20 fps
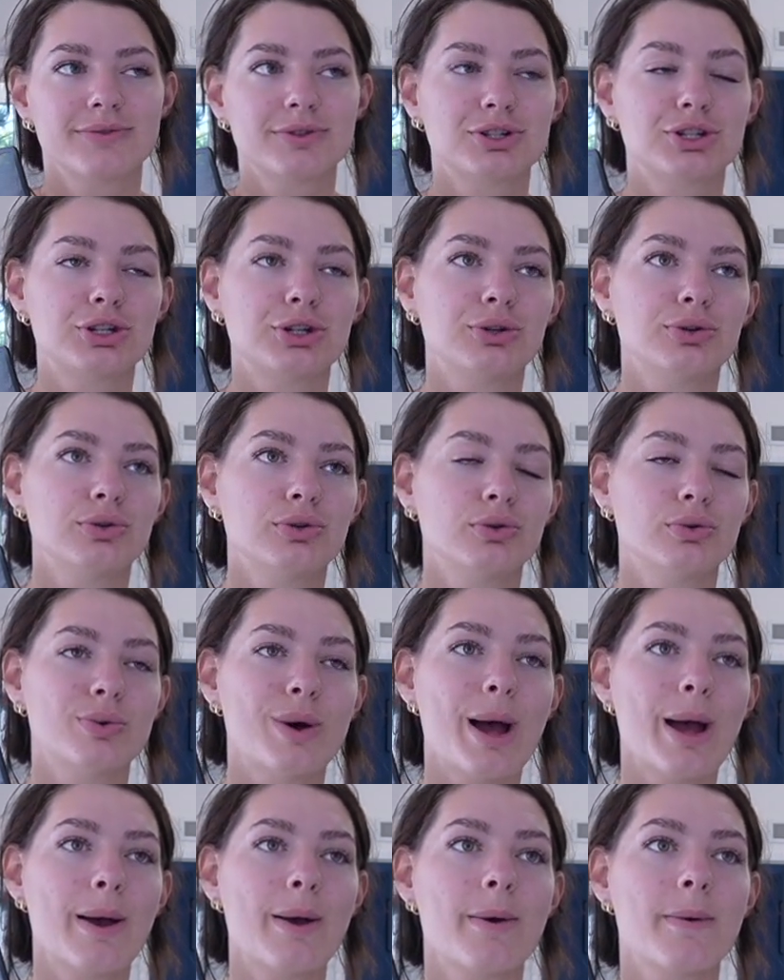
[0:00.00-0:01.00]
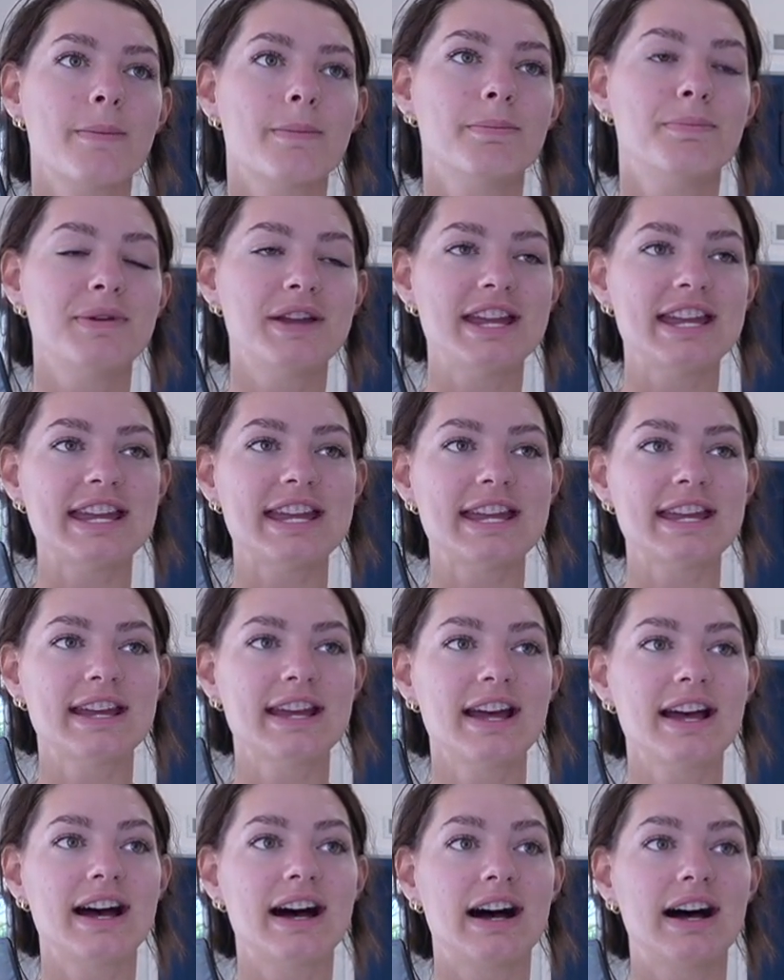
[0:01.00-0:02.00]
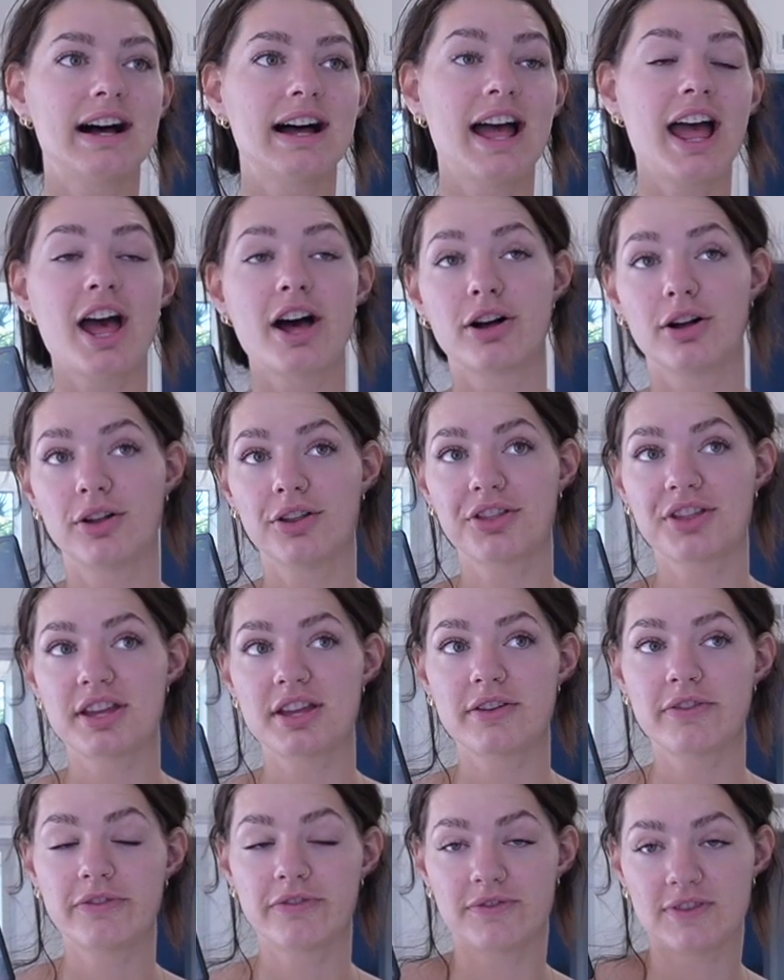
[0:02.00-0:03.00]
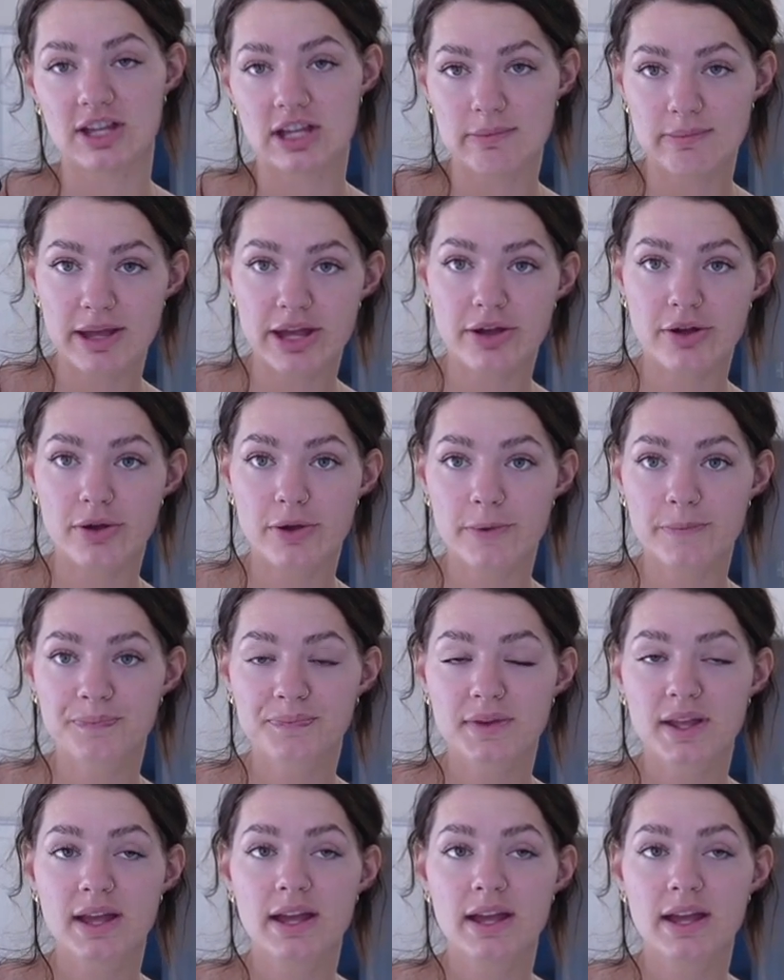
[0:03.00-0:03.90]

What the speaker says: To be a healthy female,